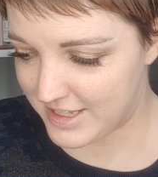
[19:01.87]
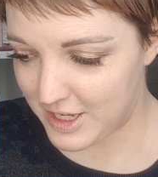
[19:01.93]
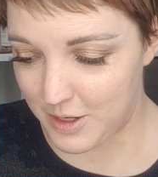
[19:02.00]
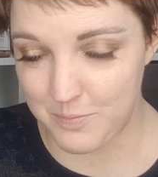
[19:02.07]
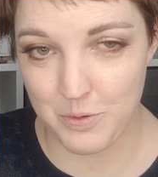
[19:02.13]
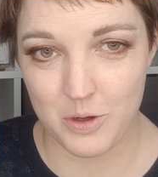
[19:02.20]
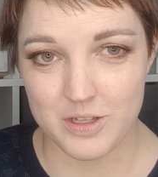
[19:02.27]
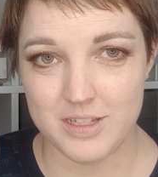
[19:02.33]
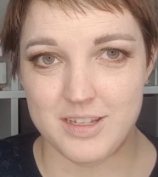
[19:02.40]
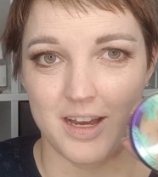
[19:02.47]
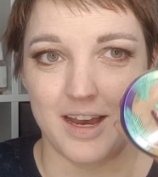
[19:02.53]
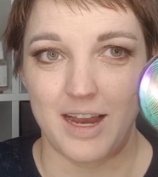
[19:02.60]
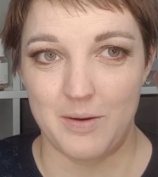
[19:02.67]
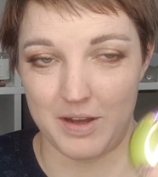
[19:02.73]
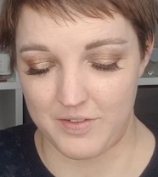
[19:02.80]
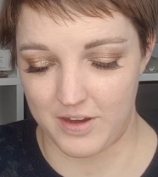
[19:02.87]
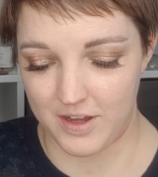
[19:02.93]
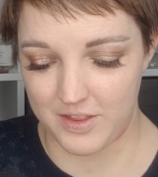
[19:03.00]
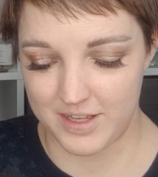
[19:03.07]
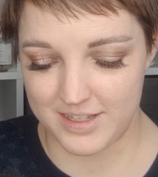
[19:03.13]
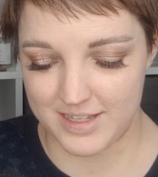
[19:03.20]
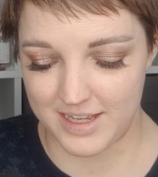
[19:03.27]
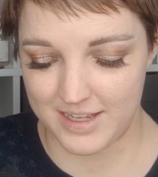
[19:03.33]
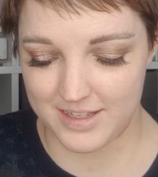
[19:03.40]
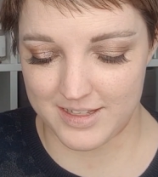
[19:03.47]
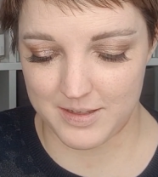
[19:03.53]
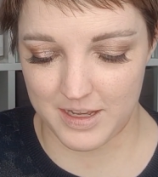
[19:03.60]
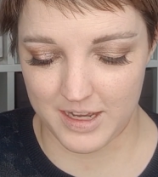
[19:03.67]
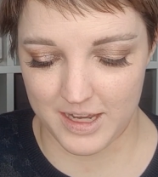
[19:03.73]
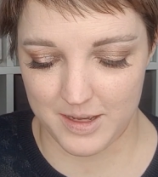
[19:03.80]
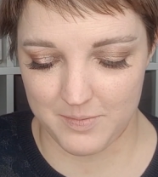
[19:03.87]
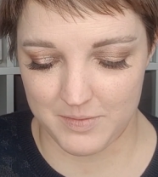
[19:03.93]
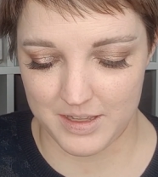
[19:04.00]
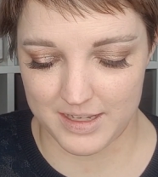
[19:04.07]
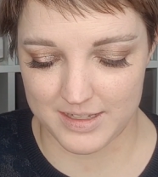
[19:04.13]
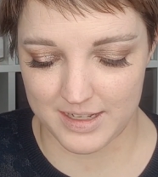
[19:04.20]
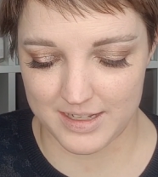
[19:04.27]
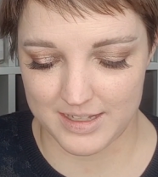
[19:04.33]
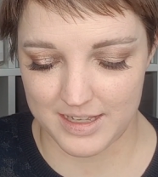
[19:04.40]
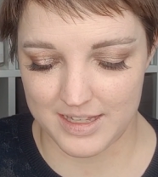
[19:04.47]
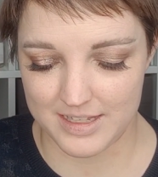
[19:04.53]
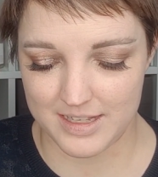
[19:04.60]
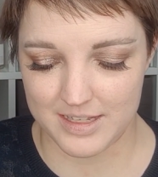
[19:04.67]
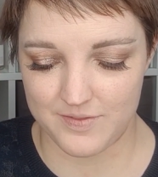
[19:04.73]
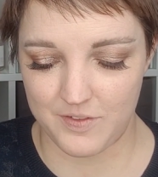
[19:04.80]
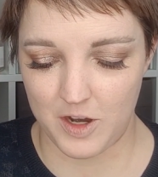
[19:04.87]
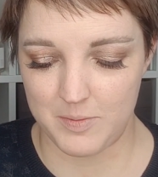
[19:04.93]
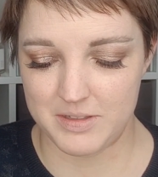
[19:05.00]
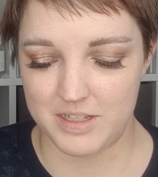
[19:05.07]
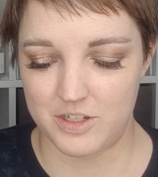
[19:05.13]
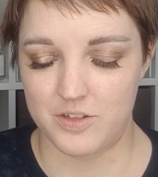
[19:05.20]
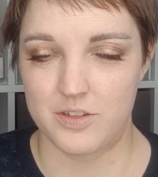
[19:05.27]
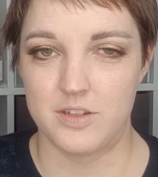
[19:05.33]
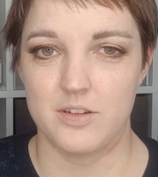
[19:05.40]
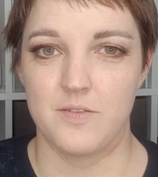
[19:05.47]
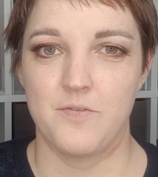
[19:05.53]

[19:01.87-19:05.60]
so bronzer, however, this is, yes, like I say, this is Physicians